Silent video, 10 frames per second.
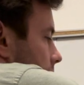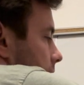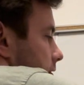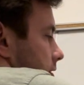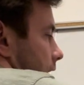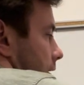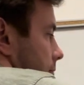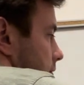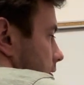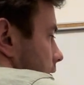
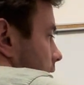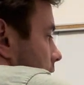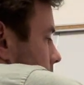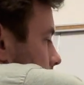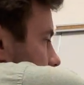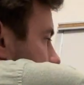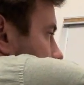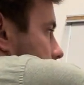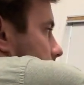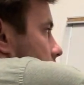enzymes which
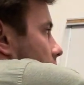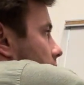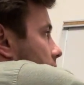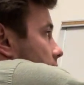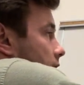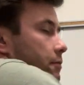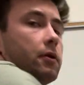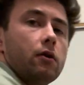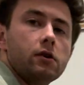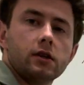will degrade the
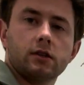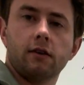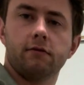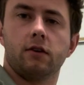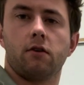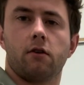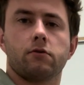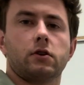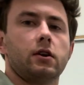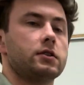components of the
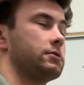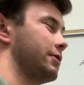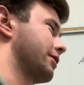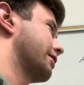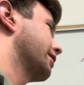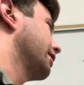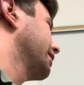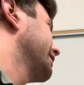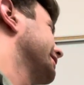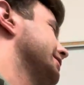neurotransmitter
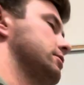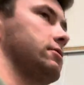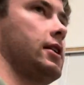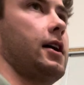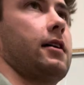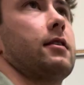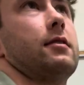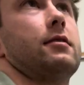so that